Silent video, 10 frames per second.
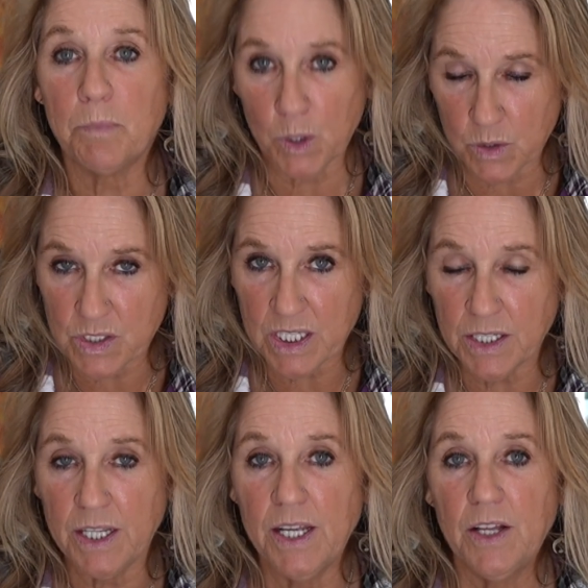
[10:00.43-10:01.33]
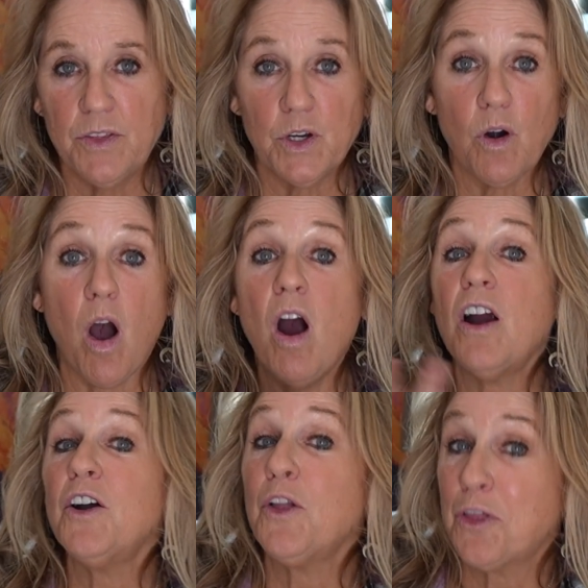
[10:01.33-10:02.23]
person, there
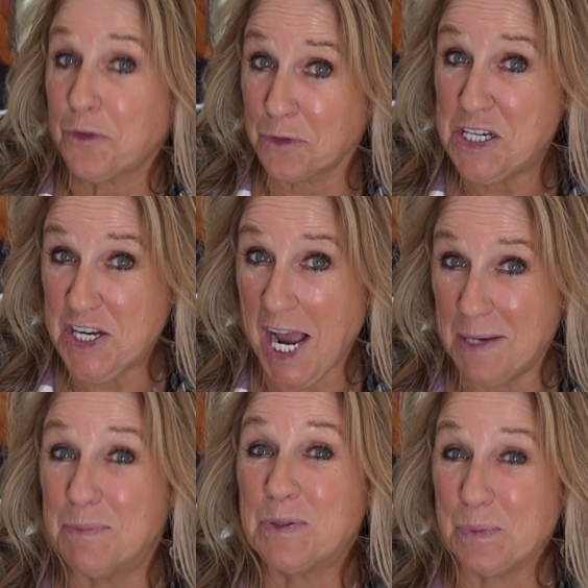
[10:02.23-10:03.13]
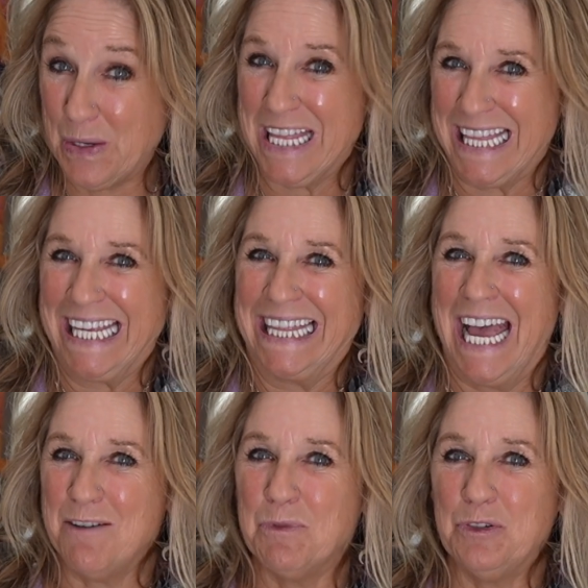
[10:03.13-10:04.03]
are 3 types within
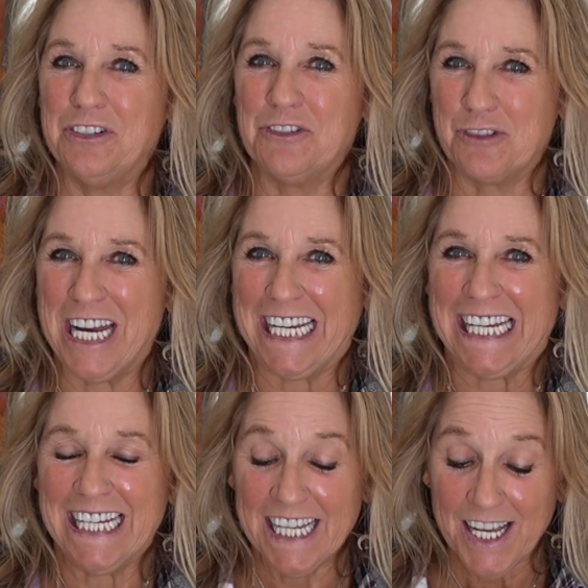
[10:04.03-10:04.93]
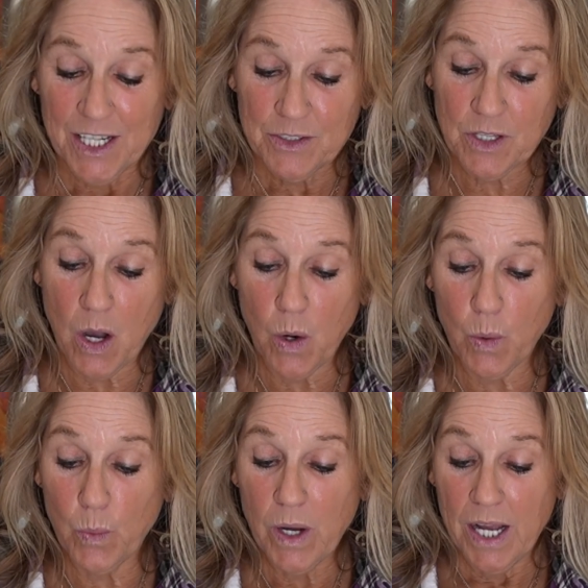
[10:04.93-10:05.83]
that move-in ready.
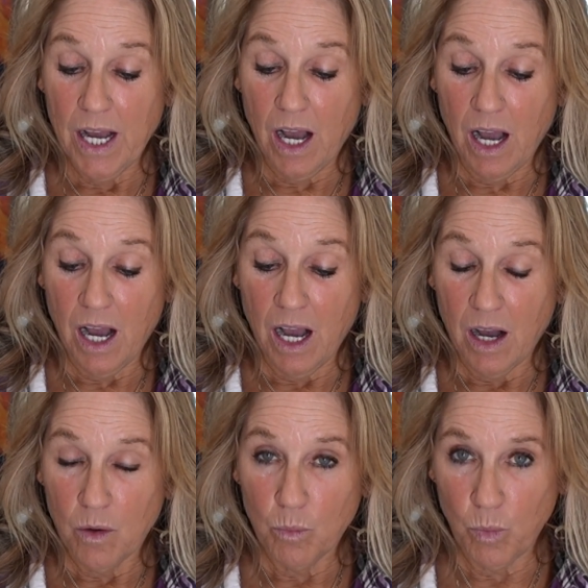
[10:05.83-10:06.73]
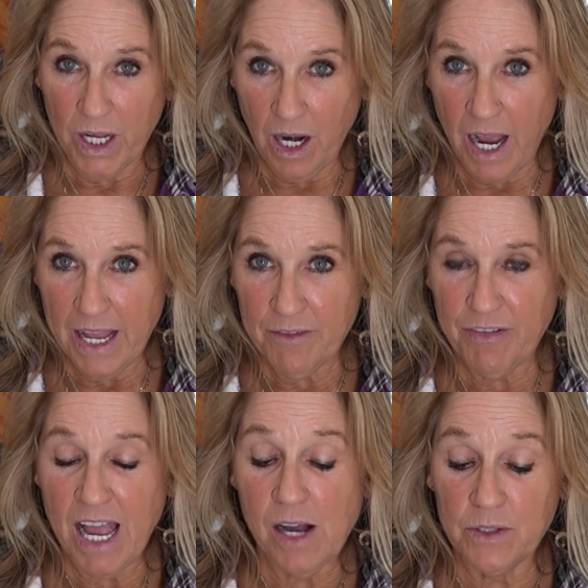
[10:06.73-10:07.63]
So what I have
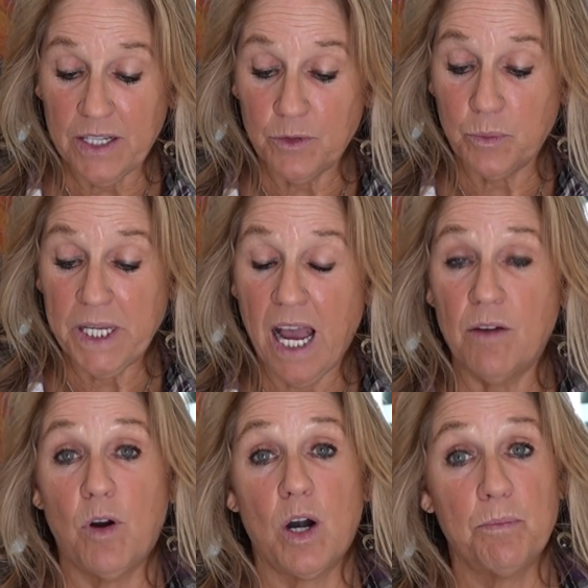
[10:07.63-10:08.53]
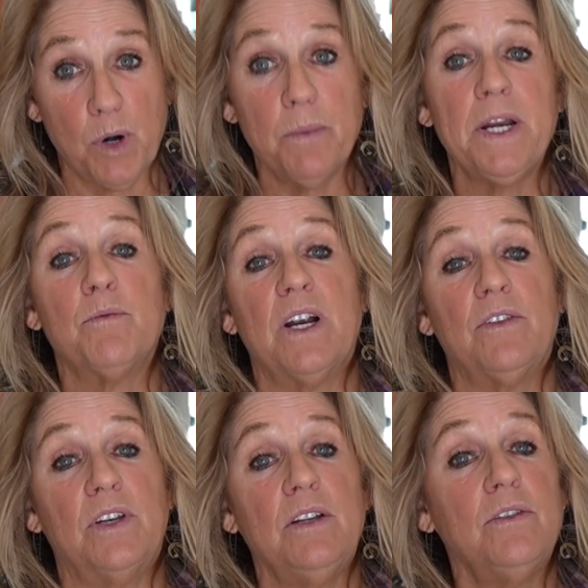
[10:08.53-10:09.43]
found is we have our permanent
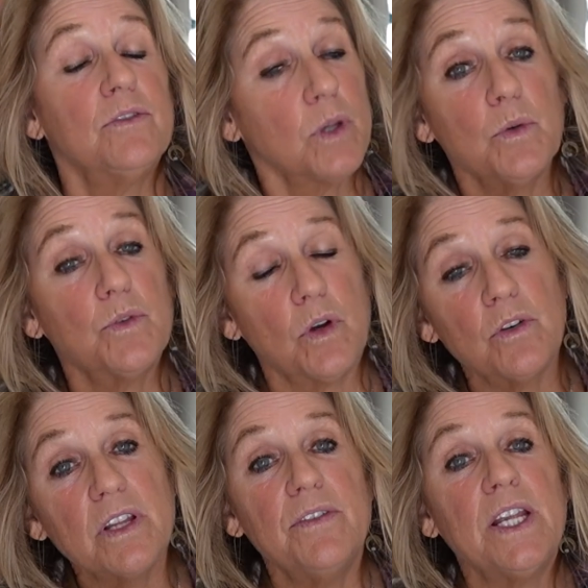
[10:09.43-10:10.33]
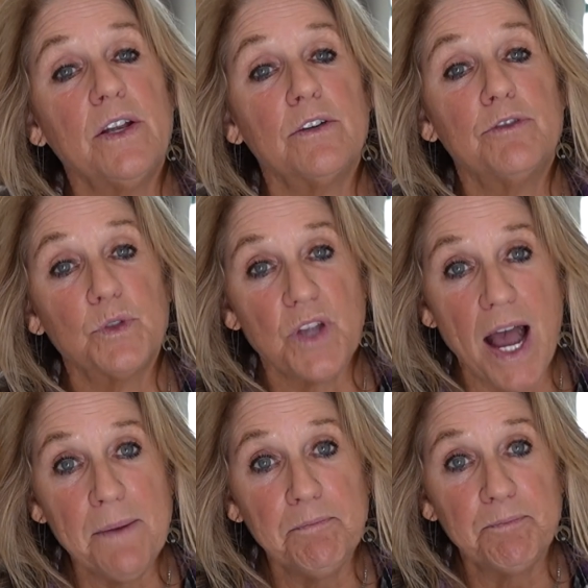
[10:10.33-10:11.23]
residents. Those are living here full
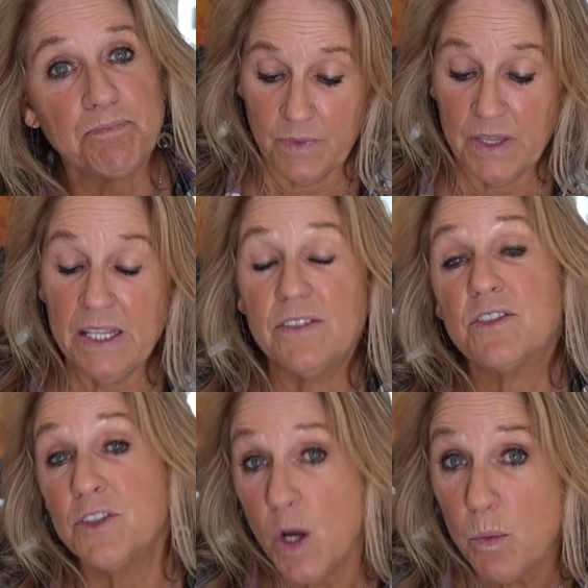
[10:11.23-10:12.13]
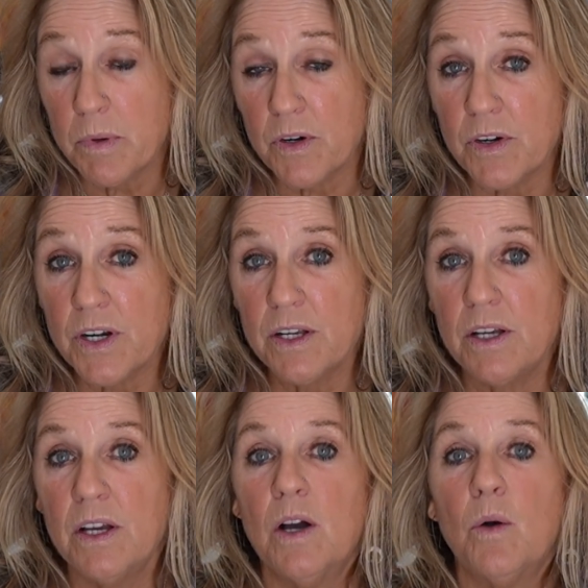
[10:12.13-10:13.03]
time. The snowbird
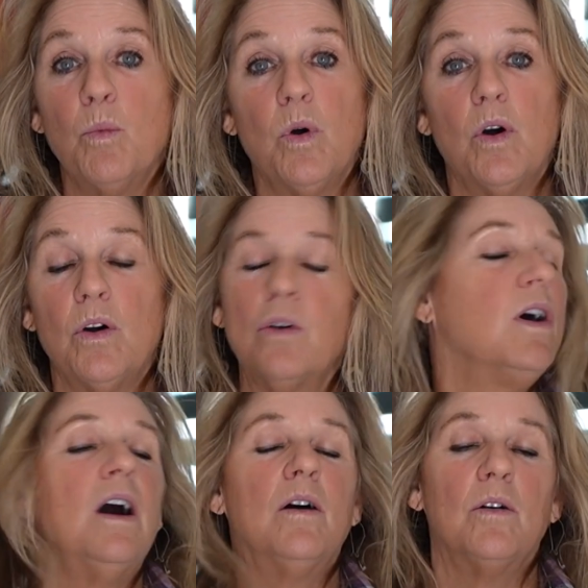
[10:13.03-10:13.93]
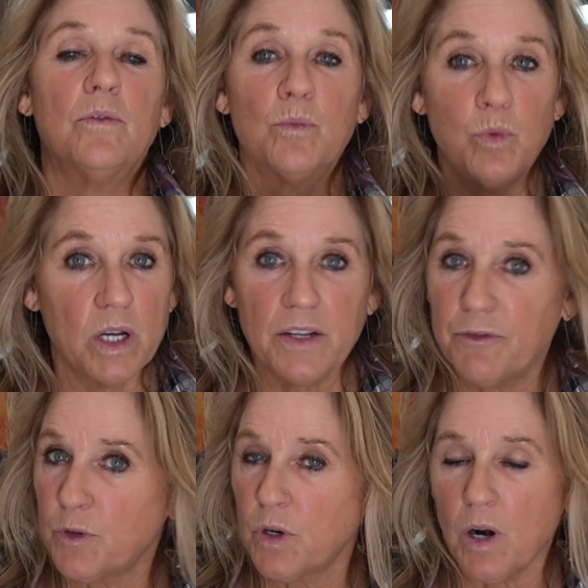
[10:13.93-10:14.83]
will look
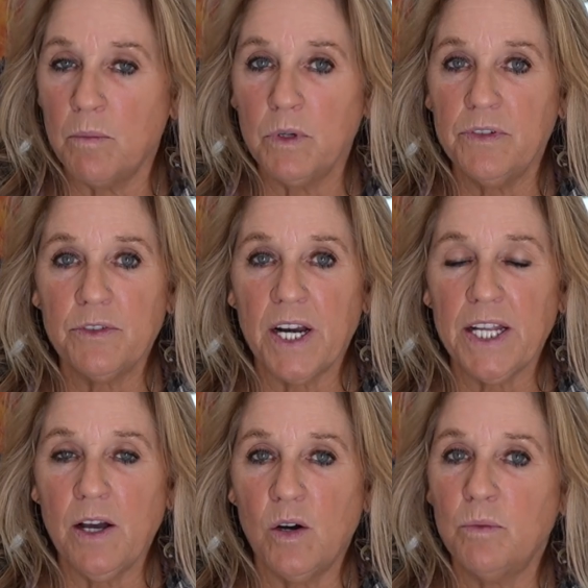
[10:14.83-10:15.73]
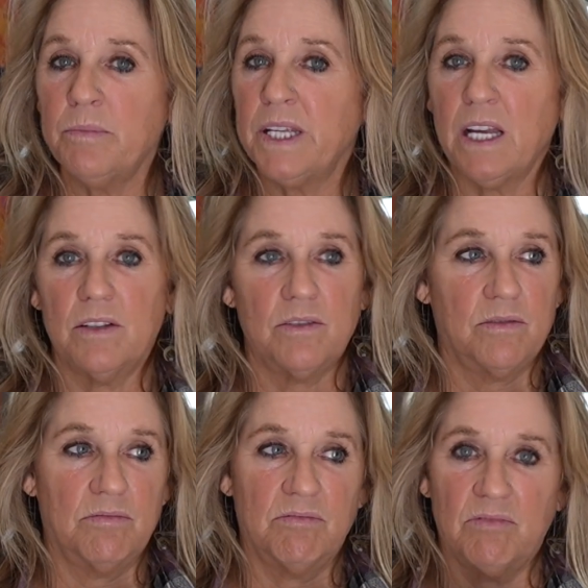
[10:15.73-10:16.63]
for a move-in ready home because
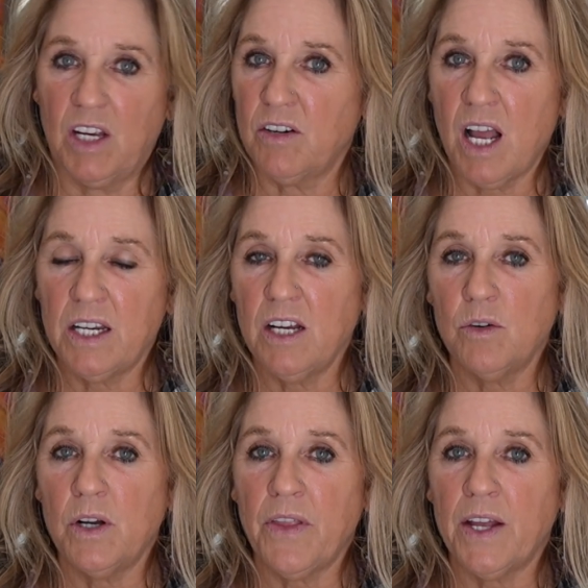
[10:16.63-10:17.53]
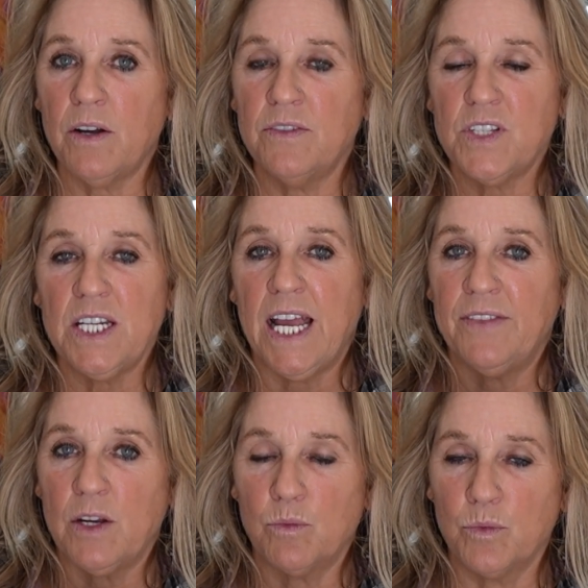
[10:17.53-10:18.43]
they're not here all that often
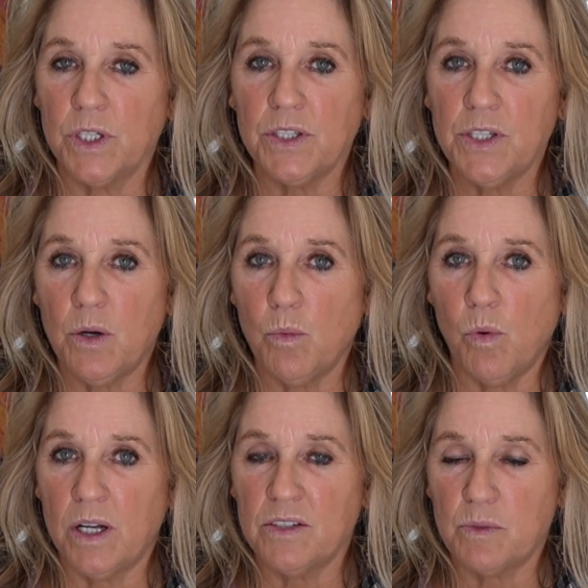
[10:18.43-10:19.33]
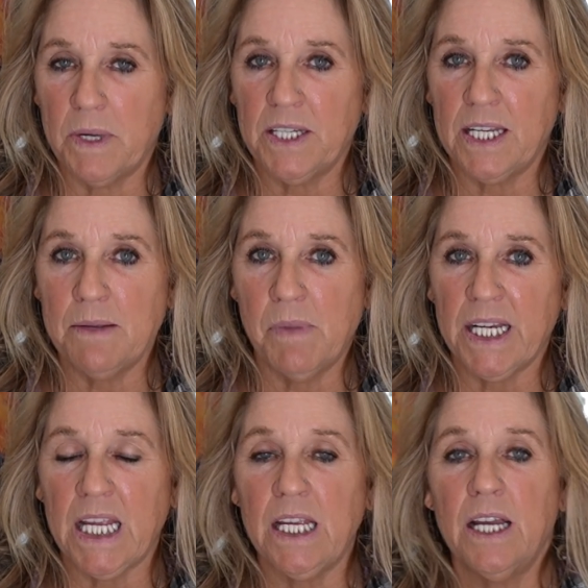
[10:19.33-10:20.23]
and they really don't want to spend any
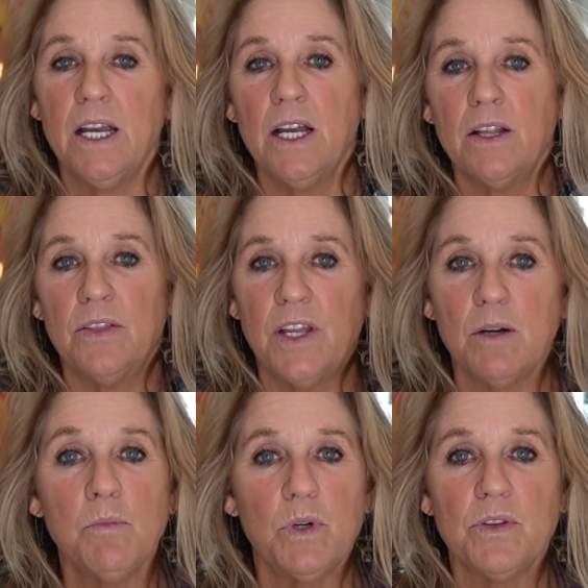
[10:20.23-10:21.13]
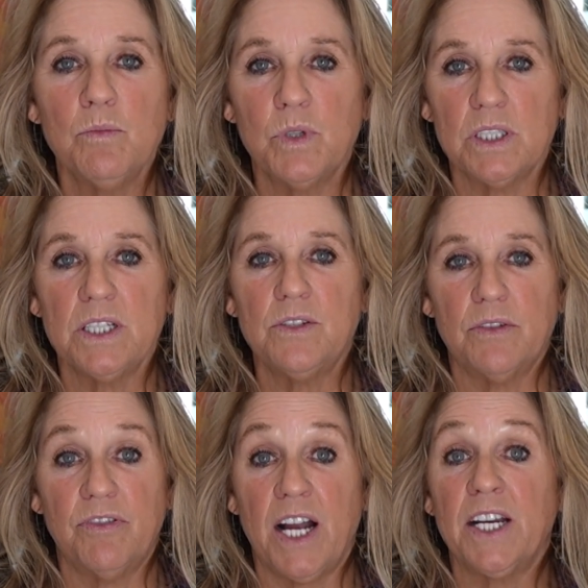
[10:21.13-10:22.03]
money. They're more than willing to
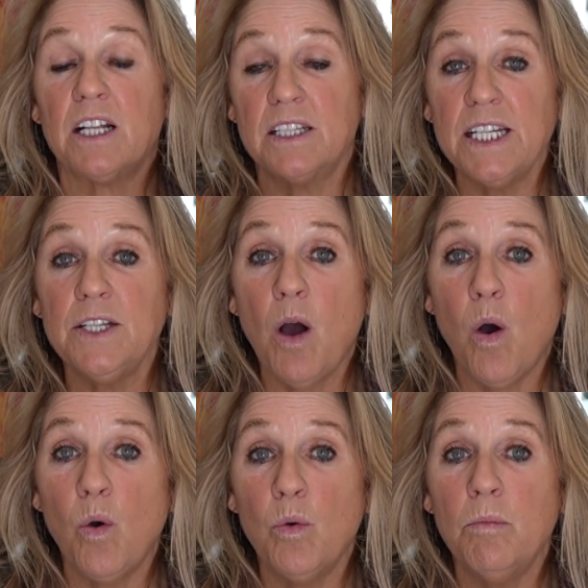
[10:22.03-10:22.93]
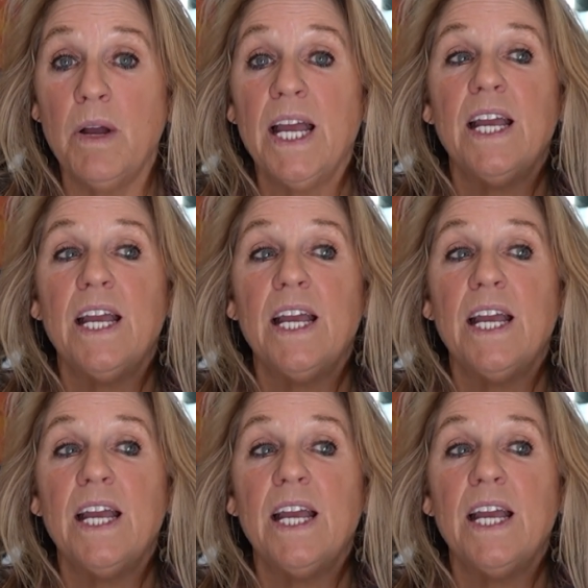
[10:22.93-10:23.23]
find a clean home.